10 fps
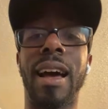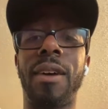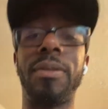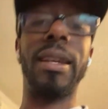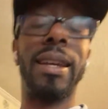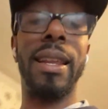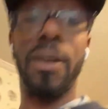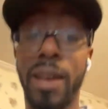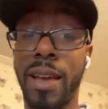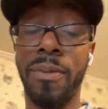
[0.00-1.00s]
I'll take it
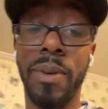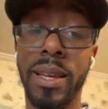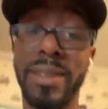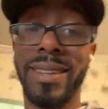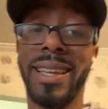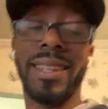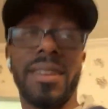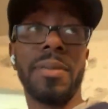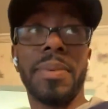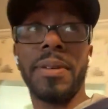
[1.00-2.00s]
out halfway, shake it
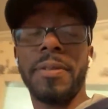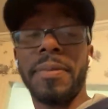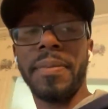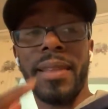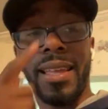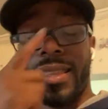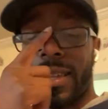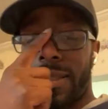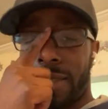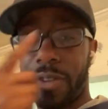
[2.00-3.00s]
up, and
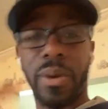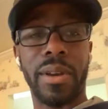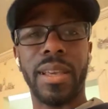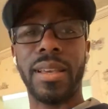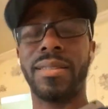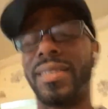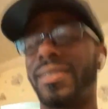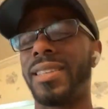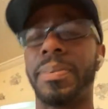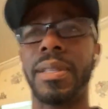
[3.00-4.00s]
then see where it is. And
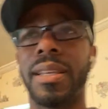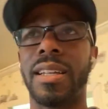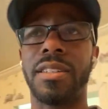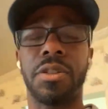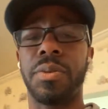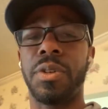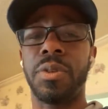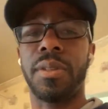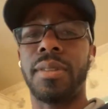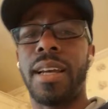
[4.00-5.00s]
typically I just
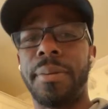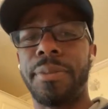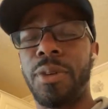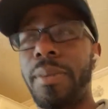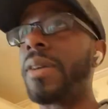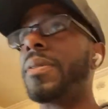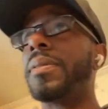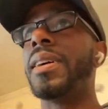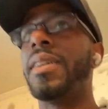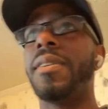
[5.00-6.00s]
reduce the time to about
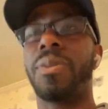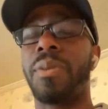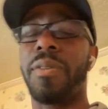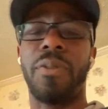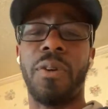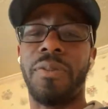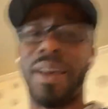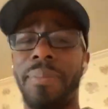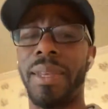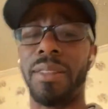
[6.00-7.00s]
3, 4,
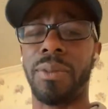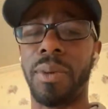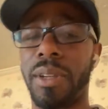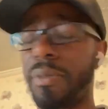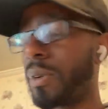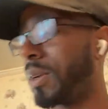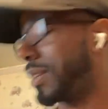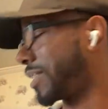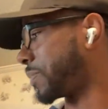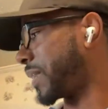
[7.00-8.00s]
5 minutes or whatever,
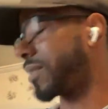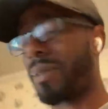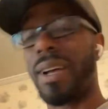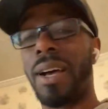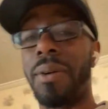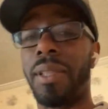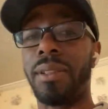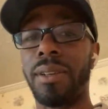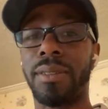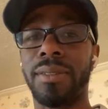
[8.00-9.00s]
just based on how it
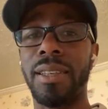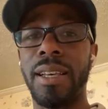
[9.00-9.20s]
looks,